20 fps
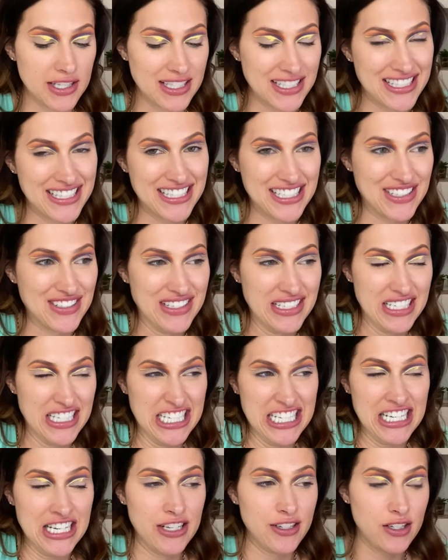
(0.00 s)
So
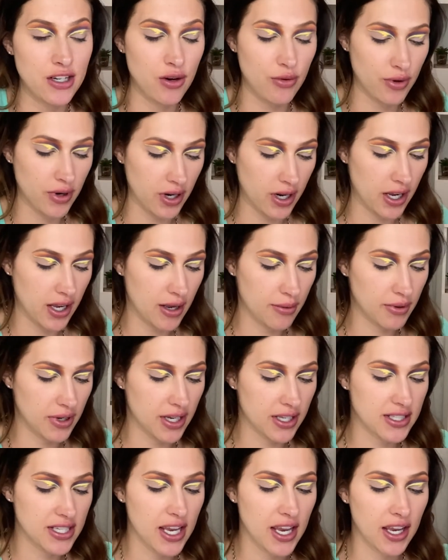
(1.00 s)
don't worry. I'm going
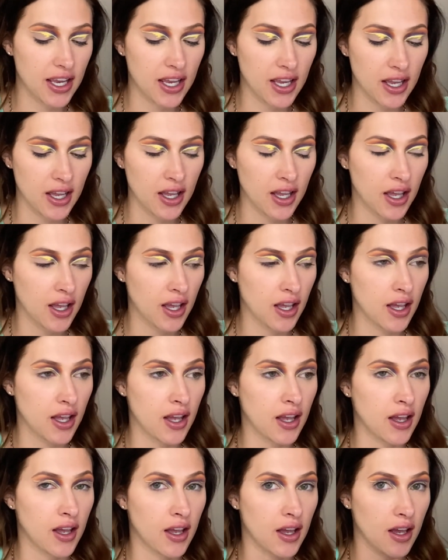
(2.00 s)
to take
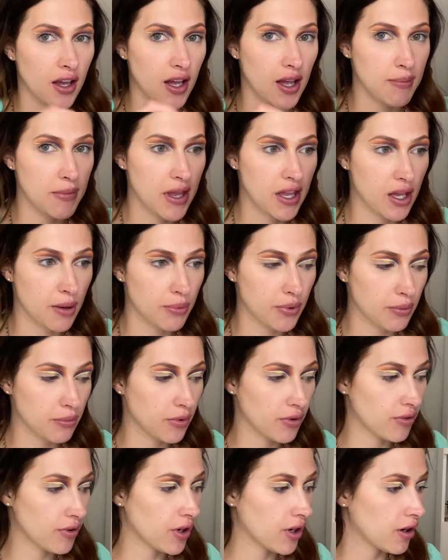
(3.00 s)
eye makeup
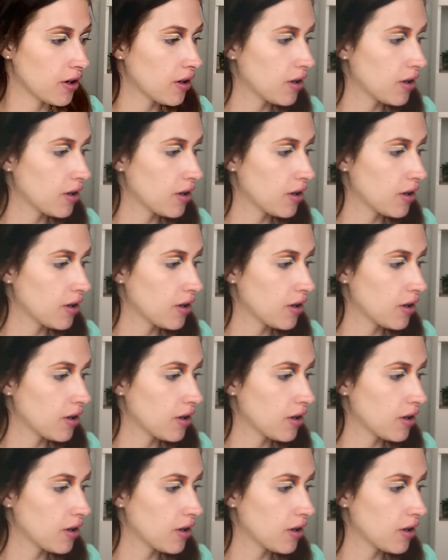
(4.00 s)
remover.